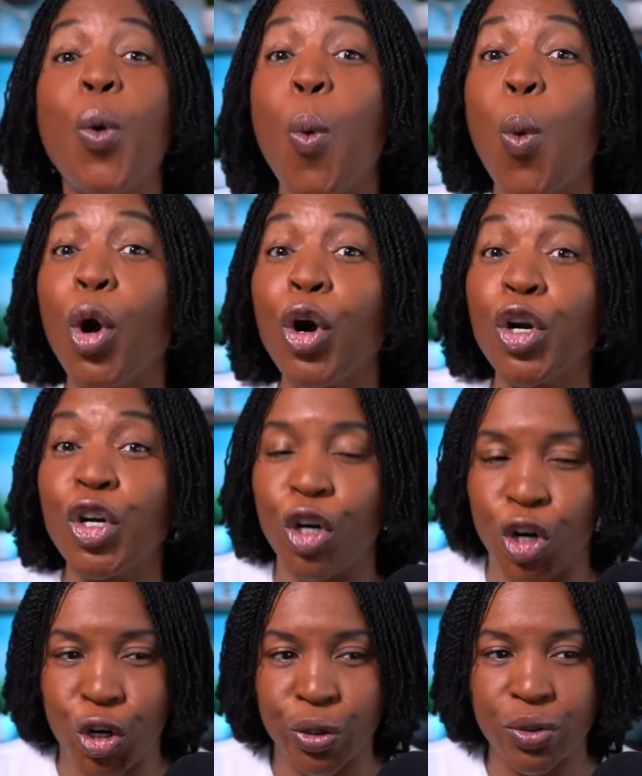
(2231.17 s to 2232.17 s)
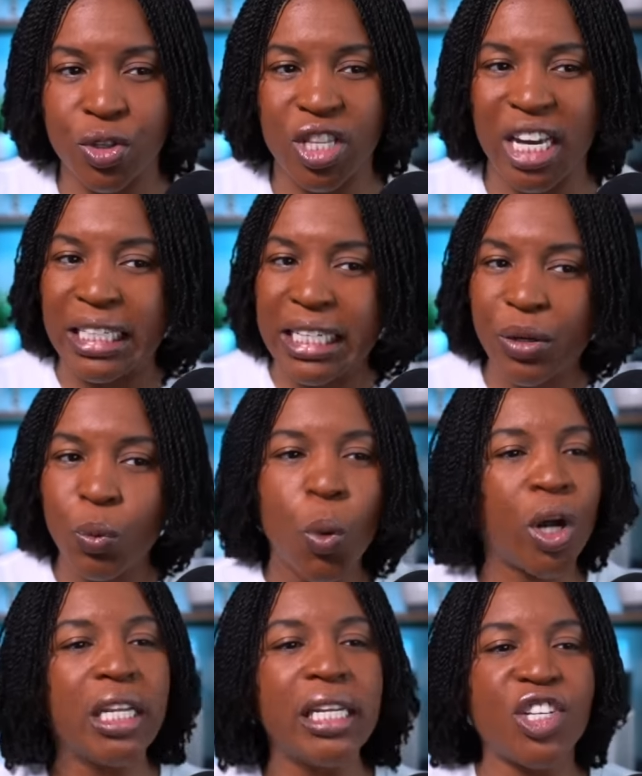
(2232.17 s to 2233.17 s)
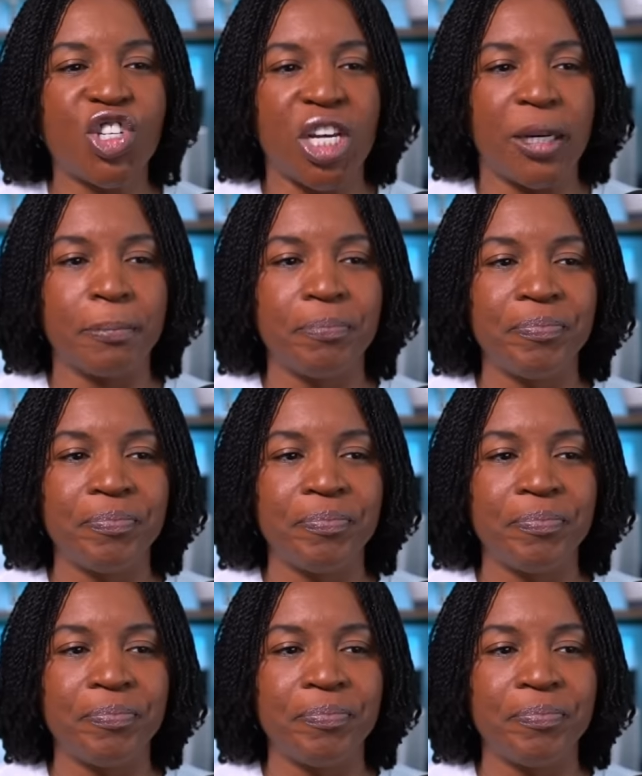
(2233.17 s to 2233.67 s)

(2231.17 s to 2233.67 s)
workers. They didn't want to listen.